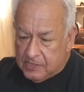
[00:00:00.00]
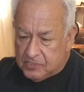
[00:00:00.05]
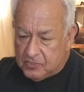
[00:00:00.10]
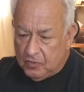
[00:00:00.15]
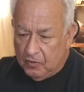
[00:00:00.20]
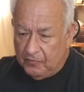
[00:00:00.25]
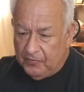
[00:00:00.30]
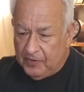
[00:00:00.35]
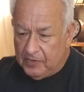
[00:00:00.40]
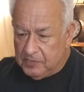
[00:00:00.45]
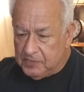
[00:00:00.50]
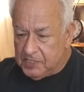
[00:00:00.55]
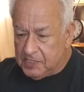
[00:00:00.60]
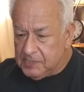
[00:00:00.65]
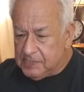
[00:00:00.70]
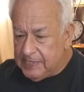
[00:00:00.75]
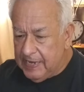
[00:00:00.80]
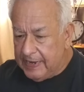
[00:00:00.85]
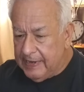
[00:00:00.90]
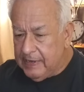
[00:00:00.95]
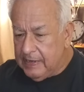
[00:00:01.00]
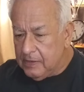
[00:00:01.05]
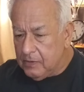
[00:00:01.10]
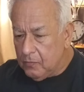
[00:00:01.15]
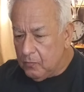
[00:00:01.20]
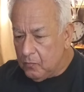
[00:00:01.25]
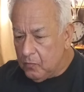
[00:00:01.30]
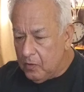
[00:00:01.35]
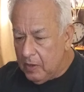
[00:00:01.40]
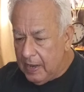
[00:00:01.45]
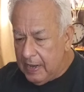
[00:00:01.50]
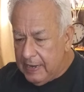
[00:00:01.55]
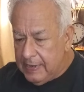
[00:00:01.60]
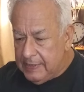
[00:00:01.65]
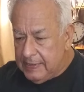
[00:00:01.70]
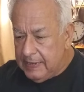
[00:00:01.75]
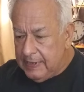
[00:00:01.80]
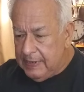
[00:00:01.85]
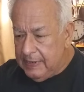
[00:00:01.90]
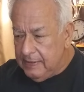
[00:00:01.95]
So if you'll just take it
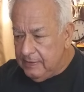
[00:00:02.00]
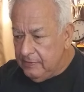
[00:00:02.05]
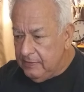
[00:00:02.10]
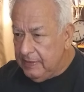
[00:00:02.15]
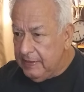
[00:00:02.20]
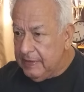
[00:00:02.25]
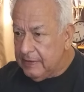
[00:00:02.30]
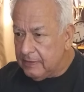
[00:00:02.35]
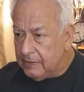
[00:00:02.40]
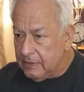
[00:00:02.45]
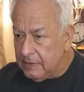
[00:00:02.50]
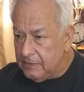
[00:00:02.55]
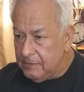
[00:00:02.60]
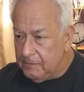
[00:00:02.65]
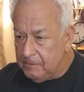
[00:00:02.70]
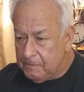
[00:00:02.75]
right in there.